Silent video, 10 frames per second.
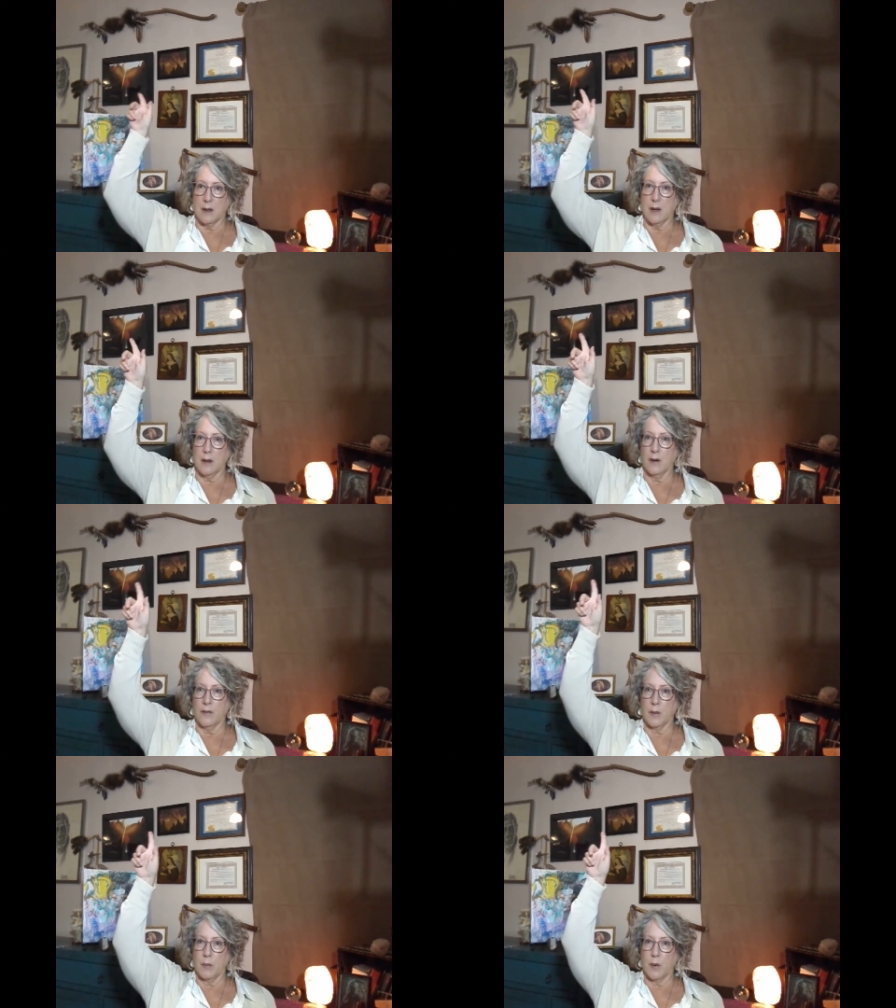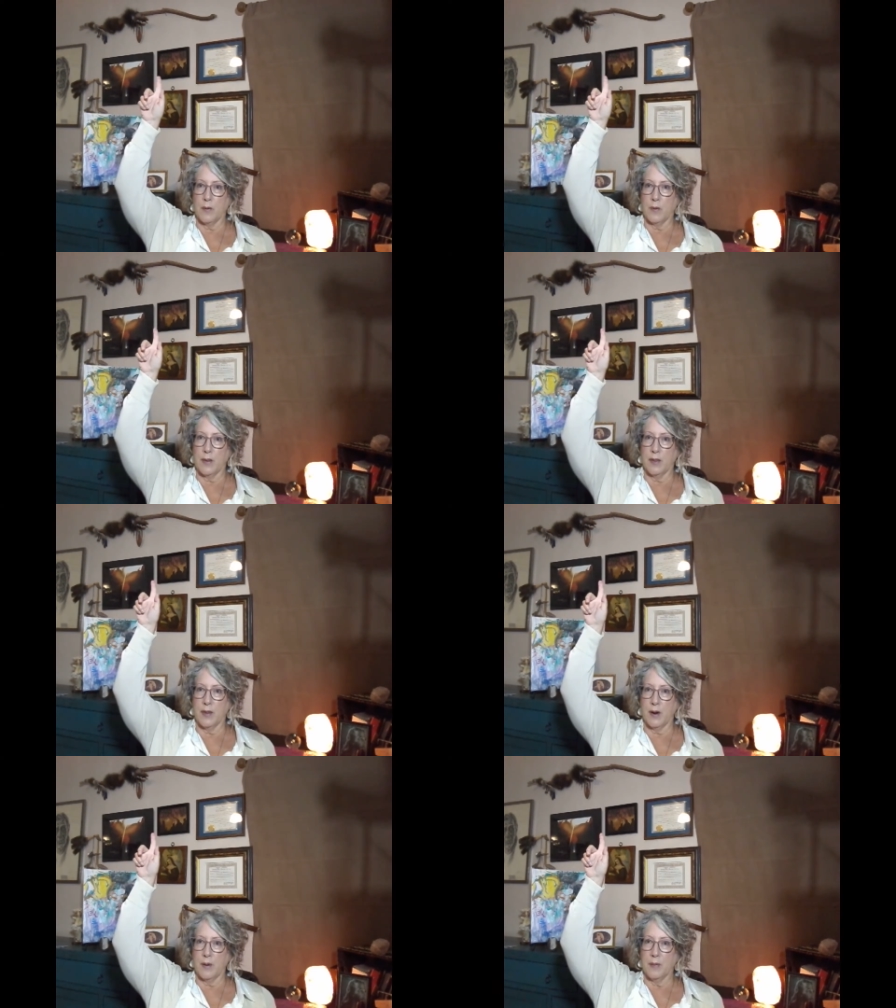I don't know if I can point right
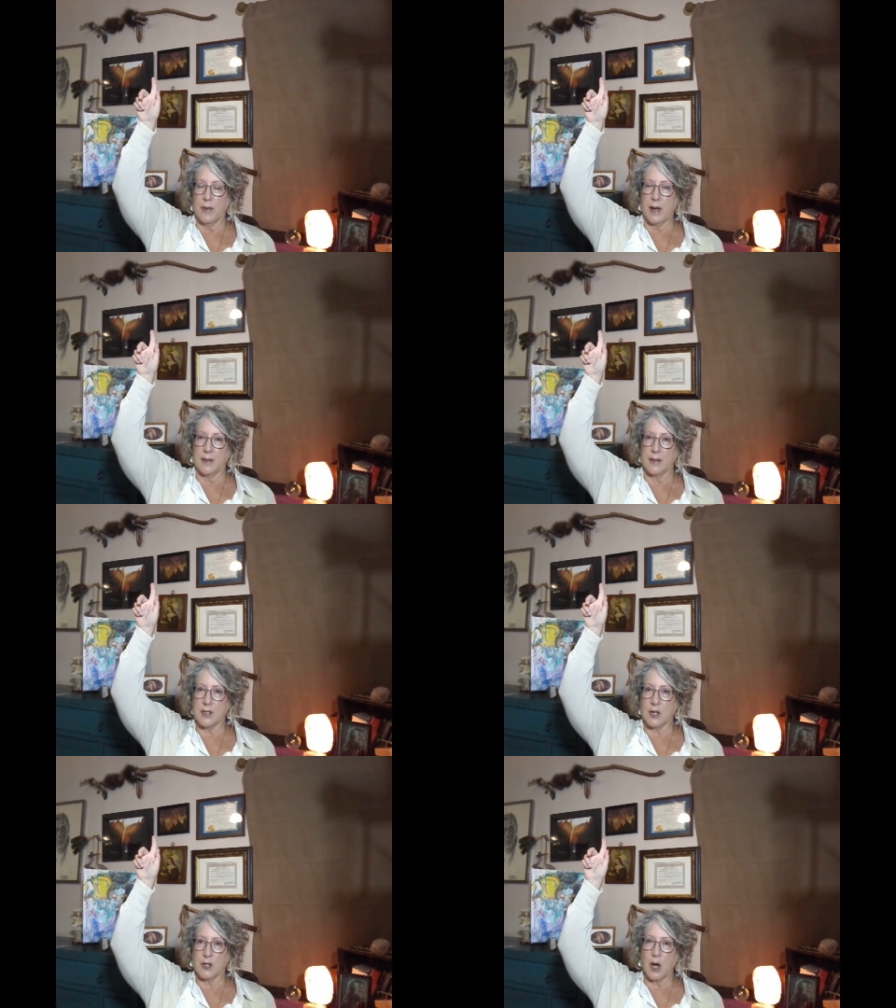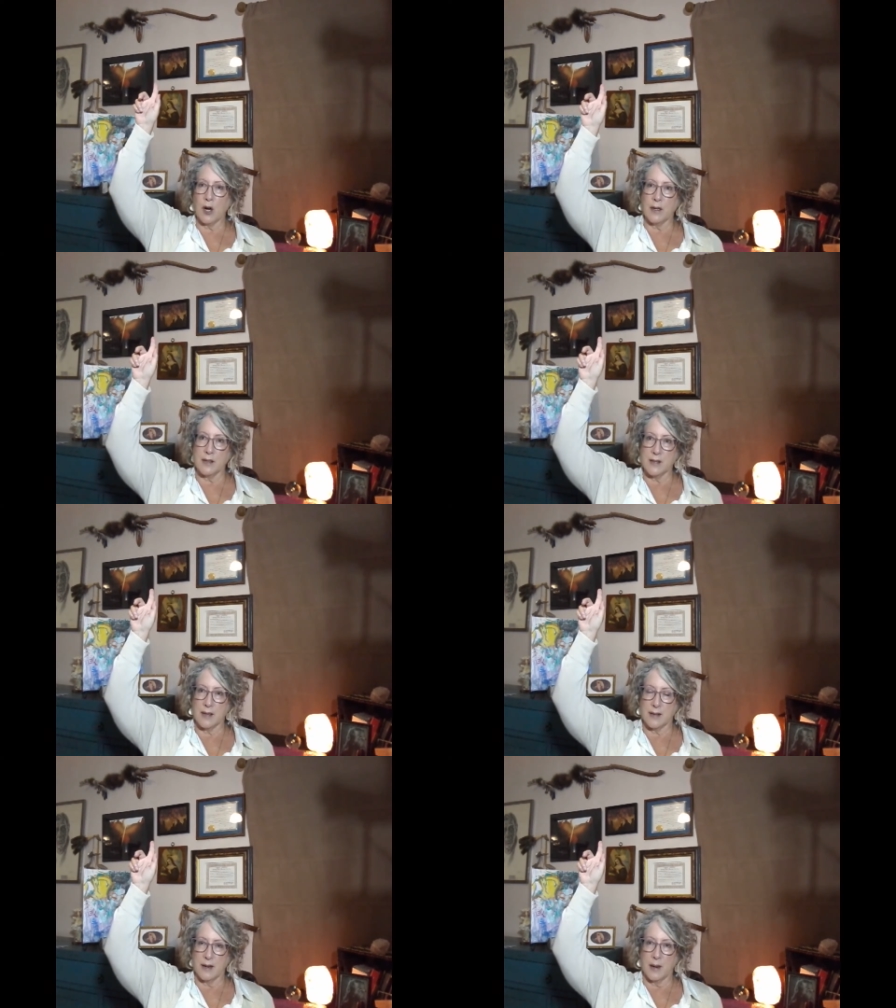there, this talking
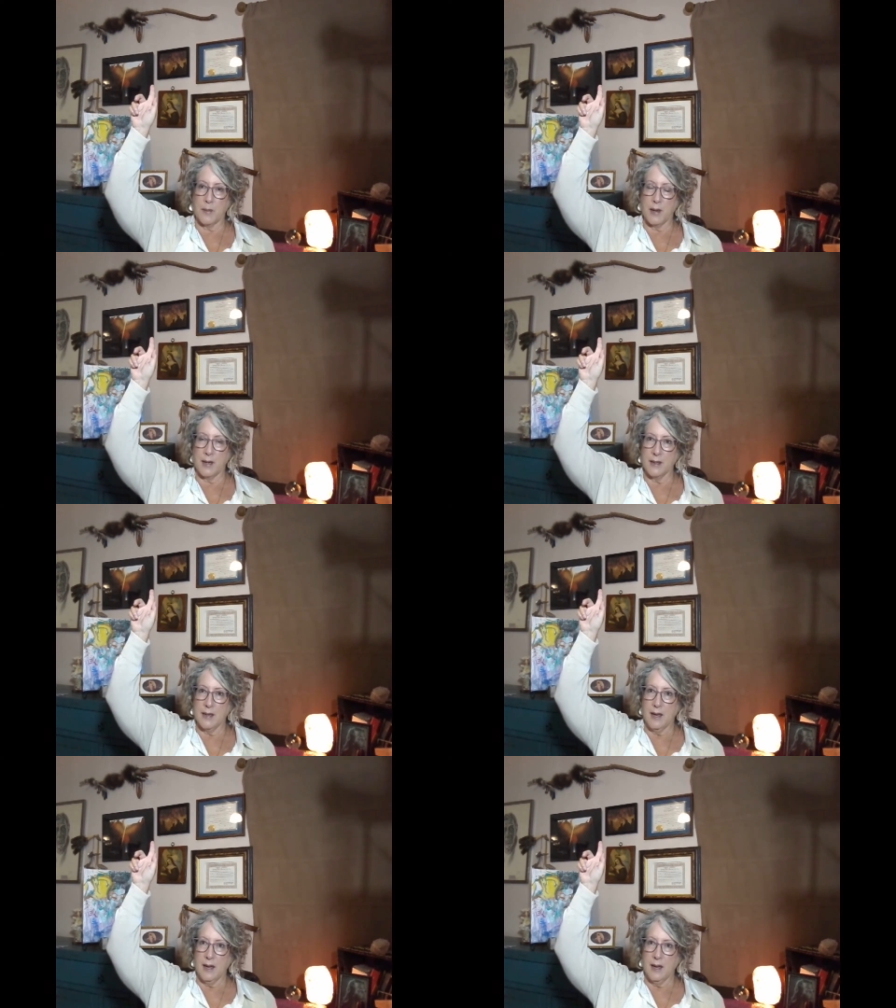stick that I made,